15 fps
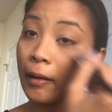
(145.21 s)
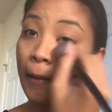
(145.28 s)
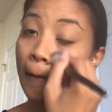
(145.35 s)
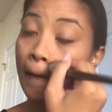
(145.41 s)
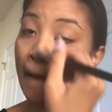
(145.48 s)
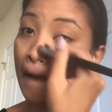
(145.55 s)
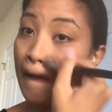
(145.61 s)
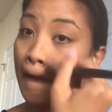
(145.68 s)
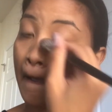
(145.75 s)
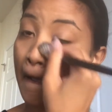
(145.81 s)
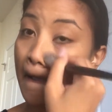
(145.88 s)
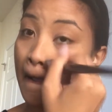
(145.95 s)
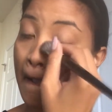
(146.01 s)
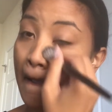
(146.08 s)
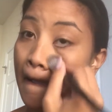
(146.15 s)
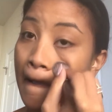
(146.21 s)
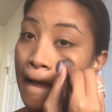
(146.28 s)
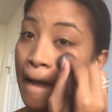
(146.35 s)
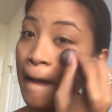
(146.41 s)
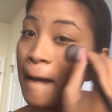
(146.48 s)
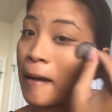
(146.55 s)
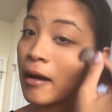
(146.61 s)
Yeah,
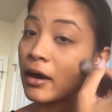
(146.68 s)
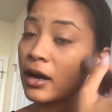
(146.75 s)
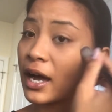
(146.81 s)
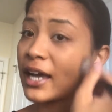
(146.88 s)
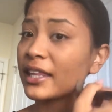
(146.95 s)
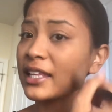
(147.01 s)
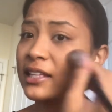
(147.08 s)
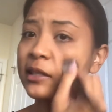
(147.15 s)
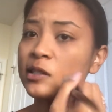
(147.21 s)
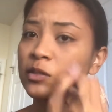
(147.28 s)
I think